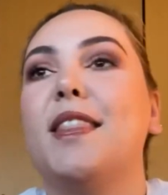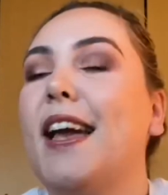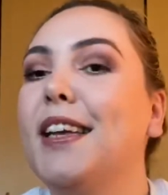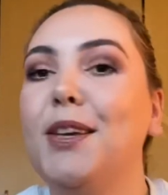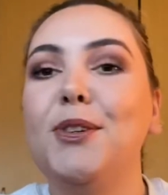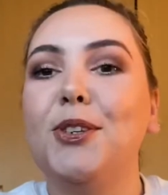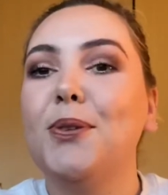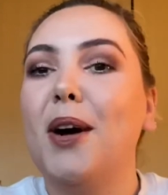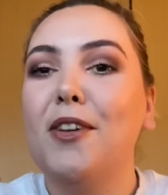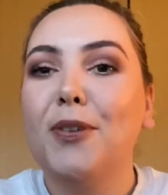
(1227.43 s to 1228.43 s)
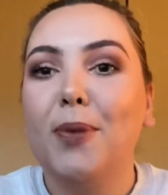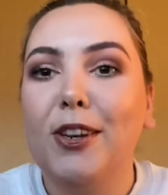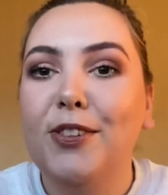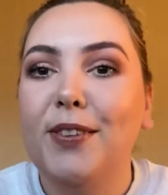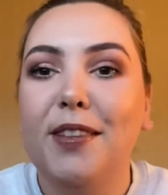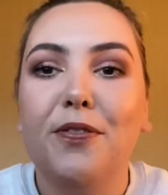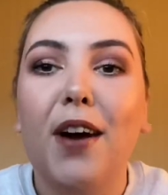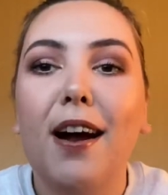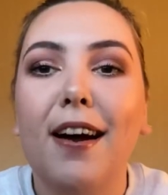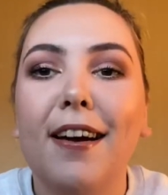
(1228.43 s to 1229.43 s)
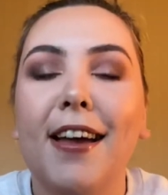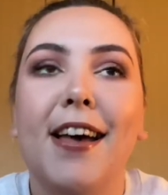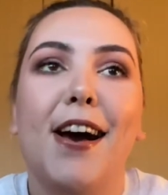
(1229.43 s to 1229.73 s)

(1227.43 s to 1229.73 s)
thank you to you all for watching this far.